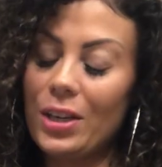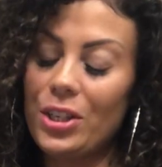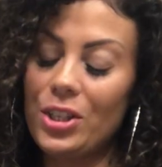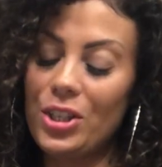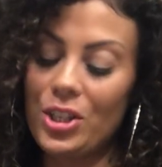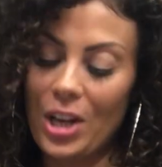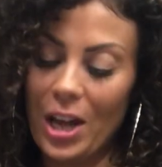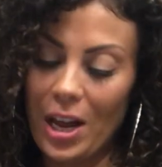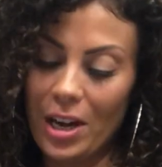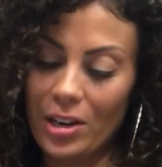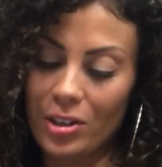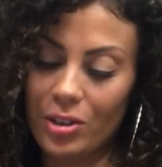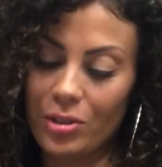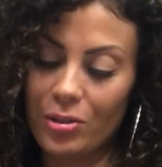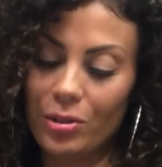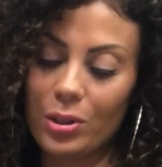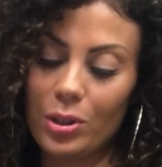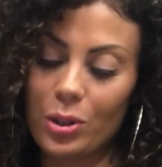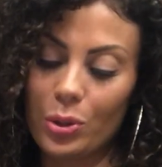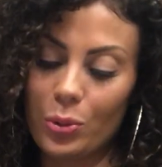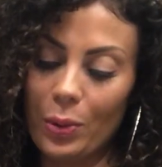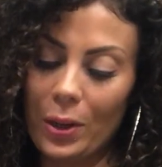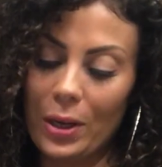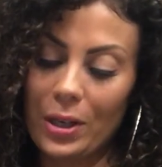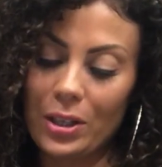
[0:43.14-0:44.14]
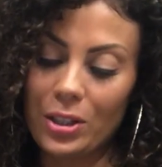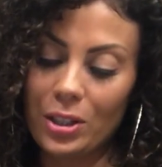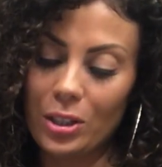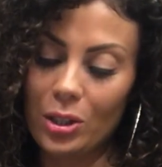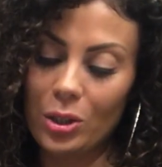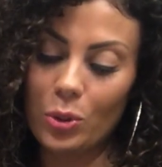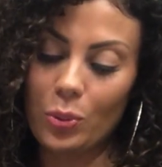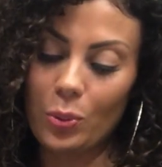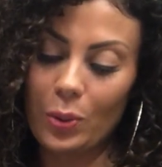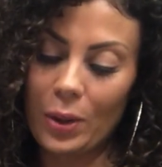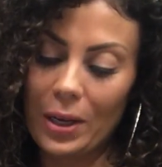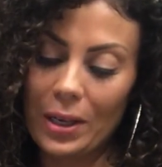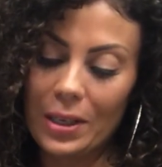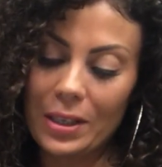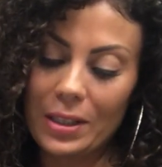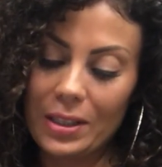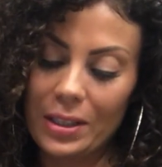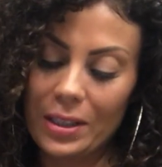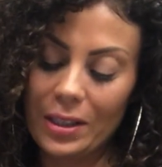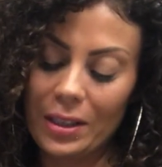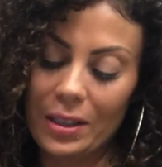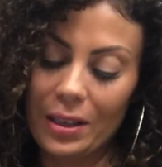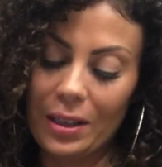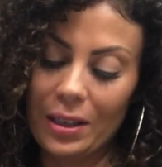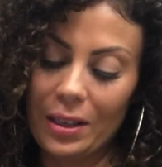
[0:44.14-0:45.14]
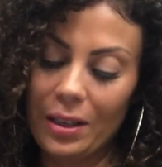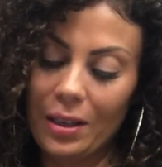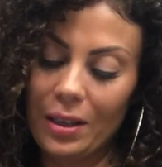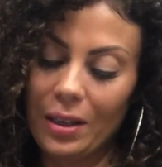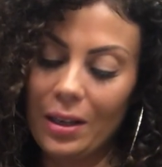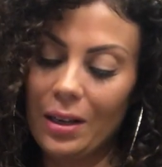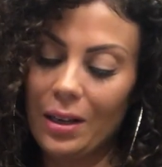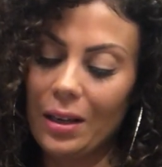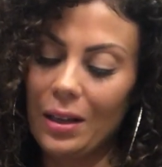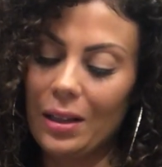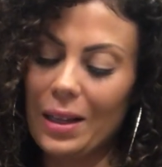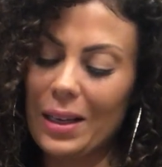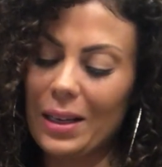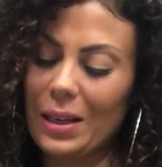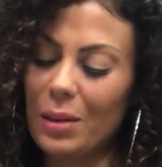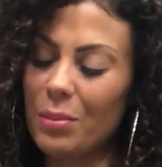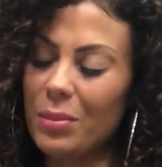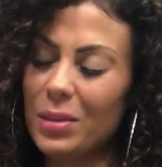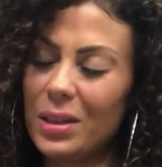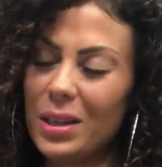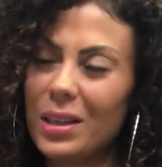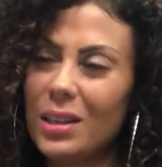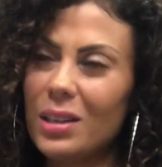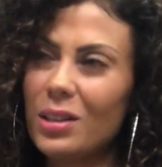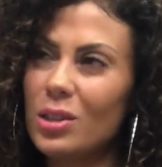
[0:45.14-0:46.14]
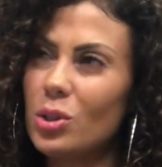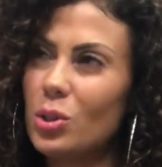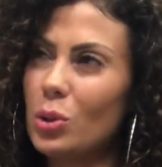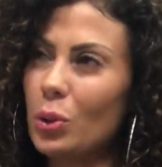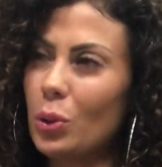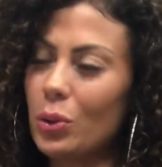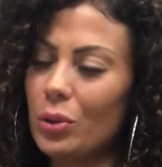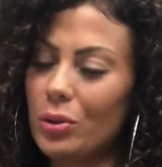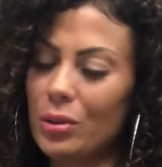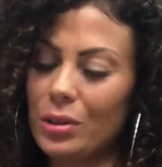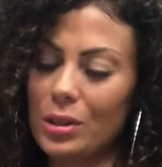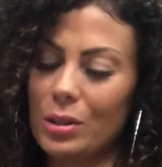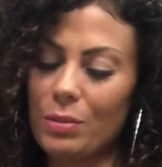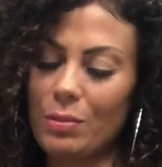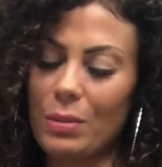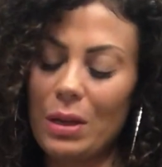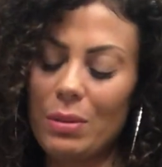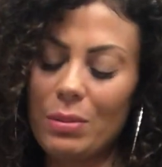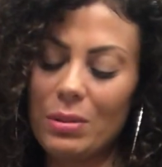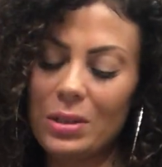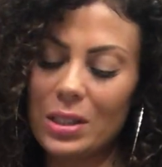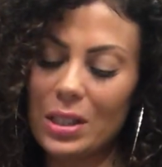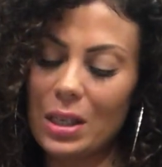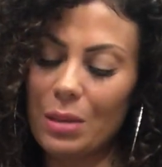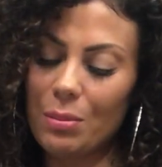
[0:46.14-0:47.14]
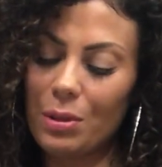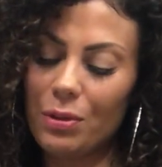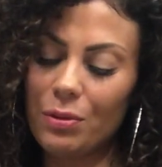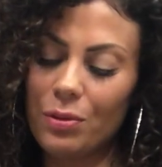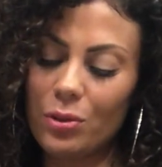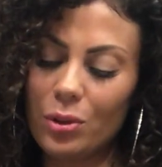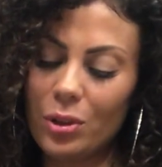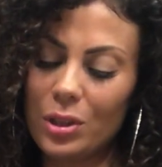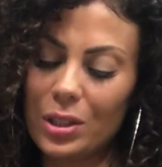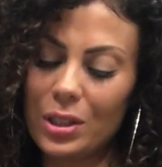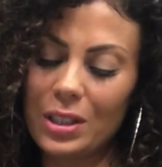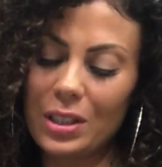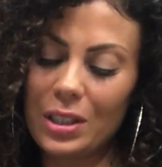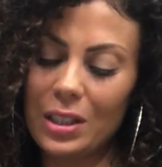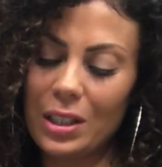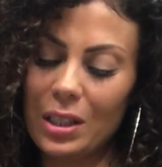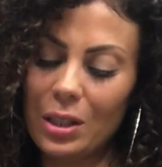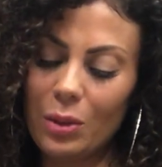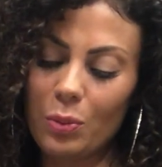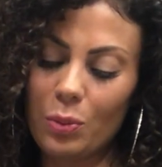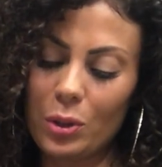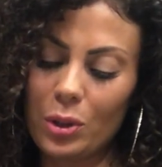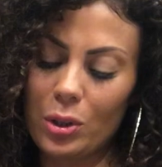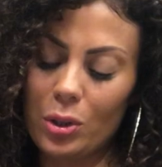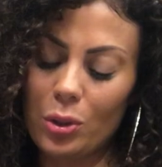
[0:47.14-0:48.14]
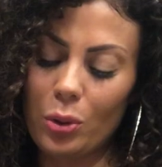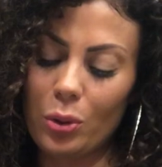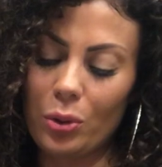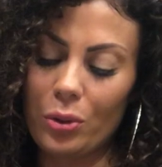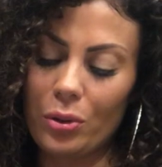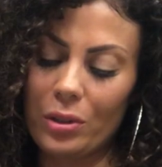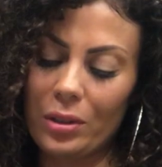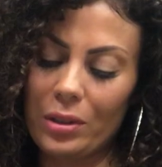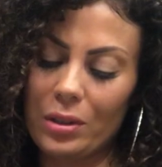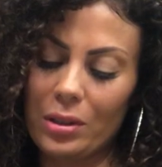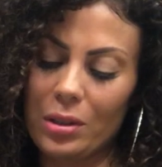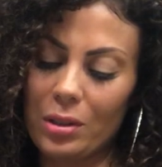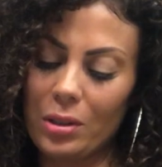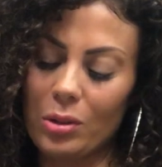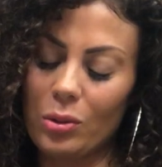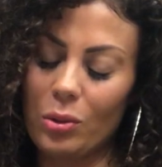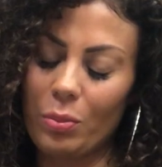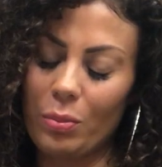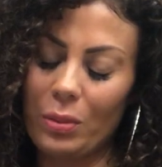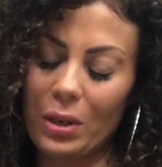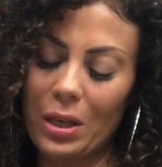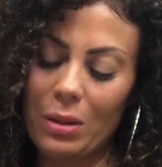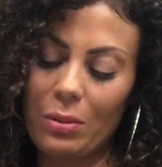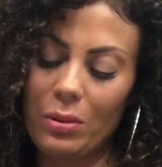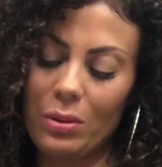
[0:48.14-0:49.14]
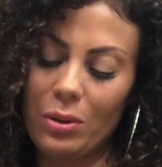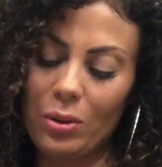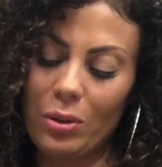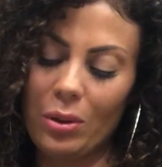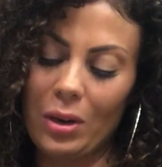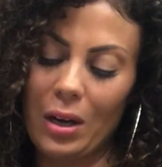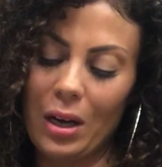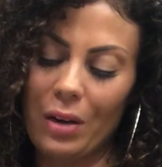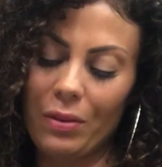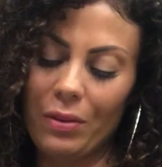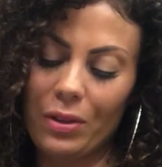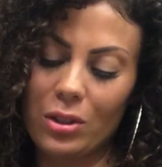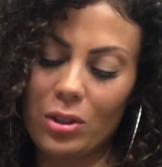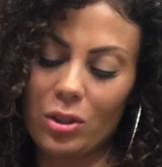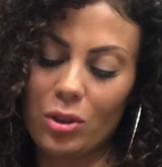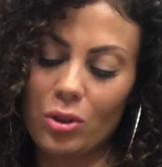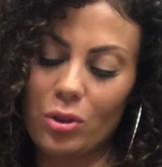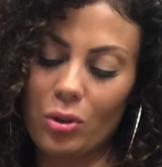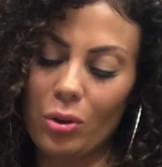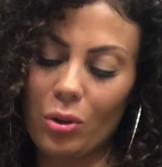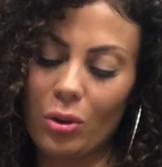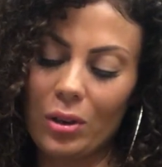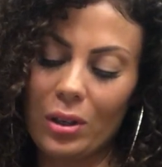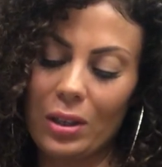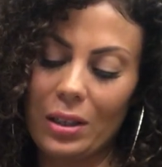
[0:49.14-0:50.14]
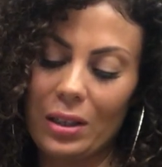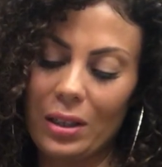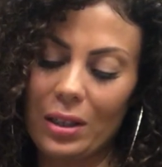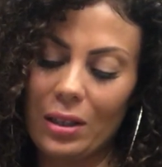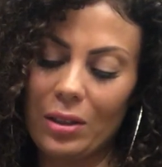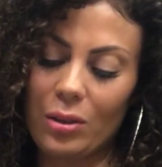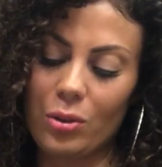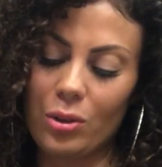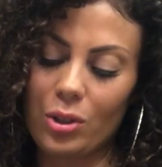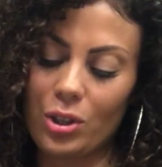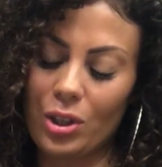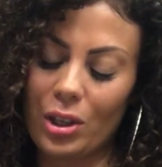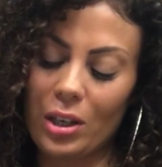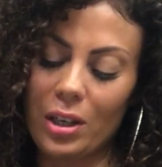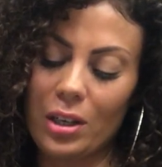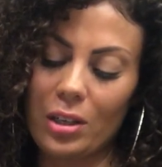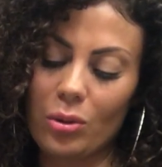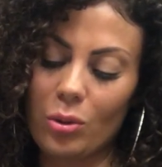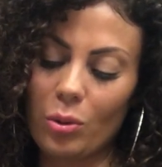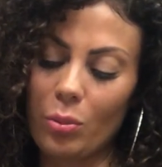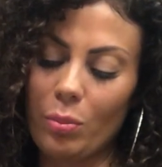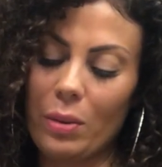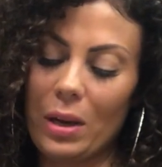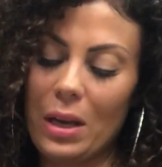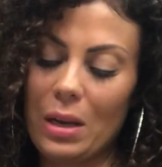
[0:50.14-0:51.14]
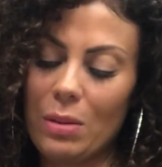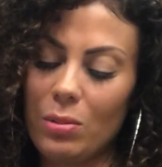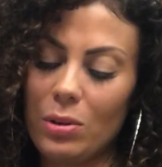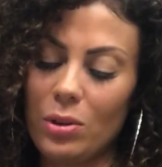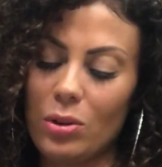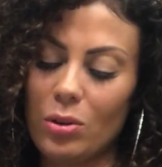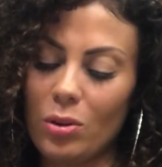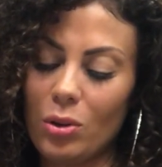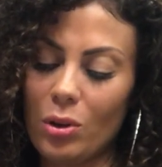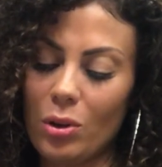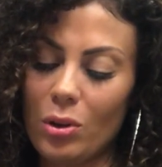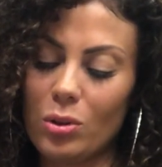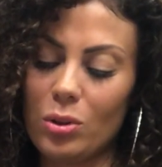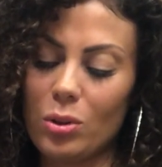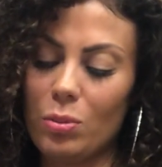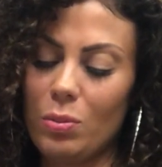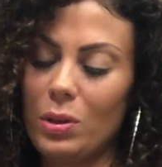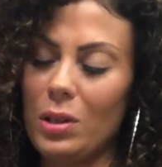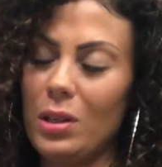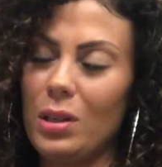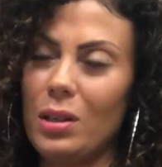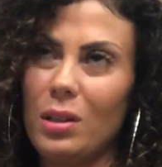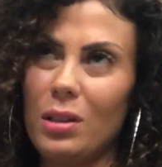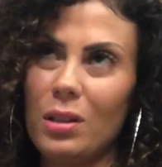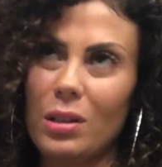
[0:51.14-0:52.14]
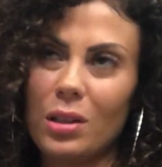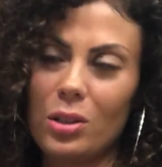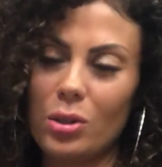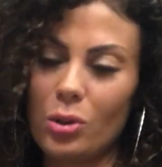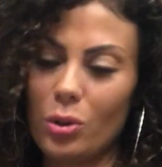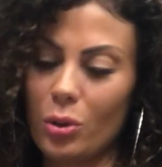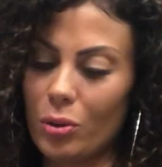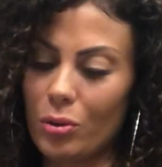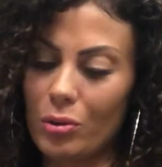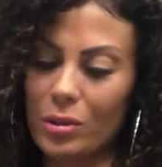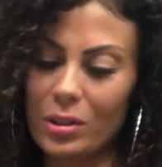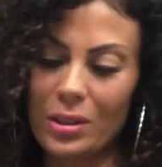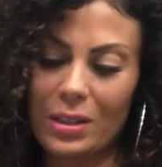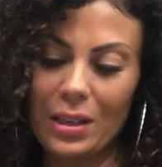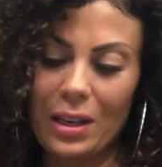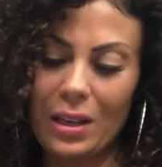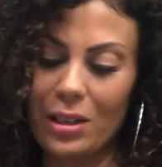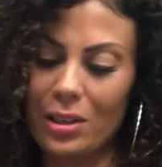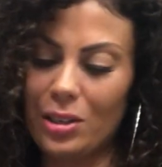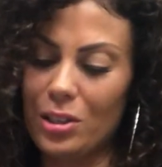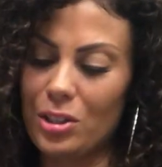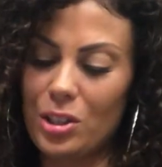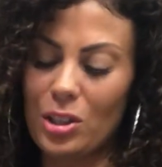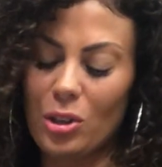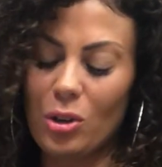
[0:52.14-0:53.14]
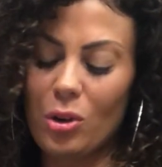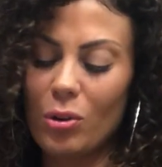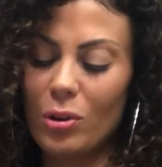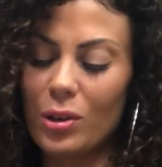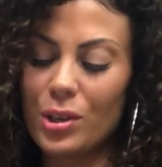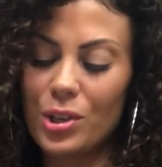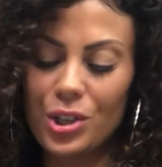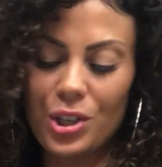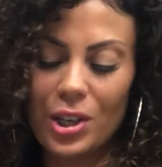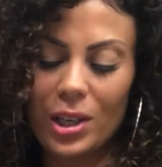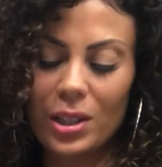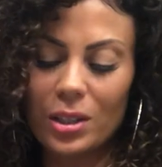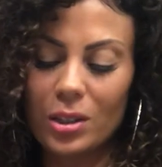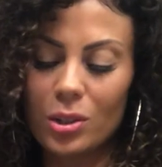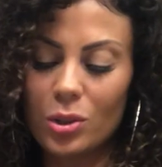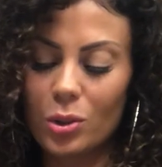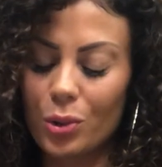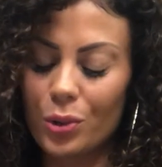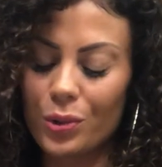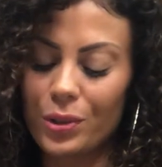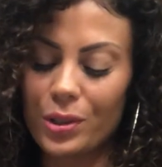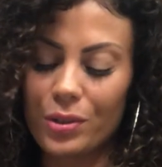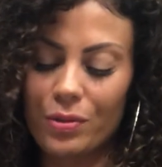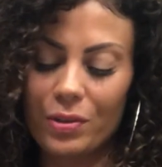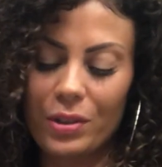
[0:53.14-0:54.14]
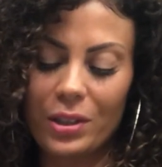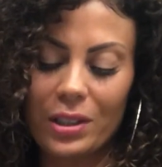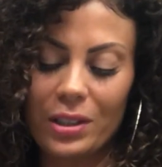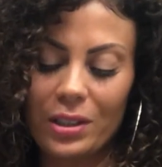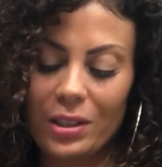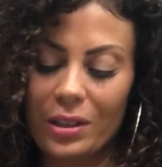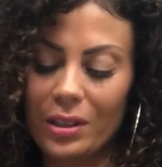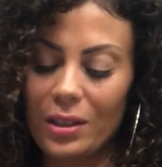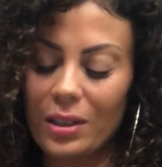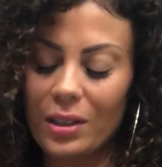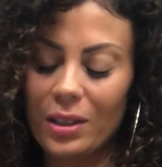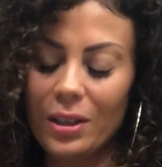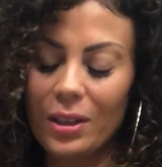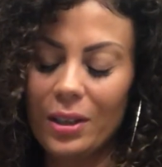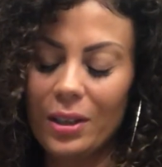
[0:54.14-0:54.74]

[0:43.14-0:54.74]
January 2020. Like I'm thinking Taurus. Maybe some of you are dealing with Taurus, or maybe you have it strongly in your chart, or maybe you're going to be in a Taurus energy. Go and check the Taurus reading.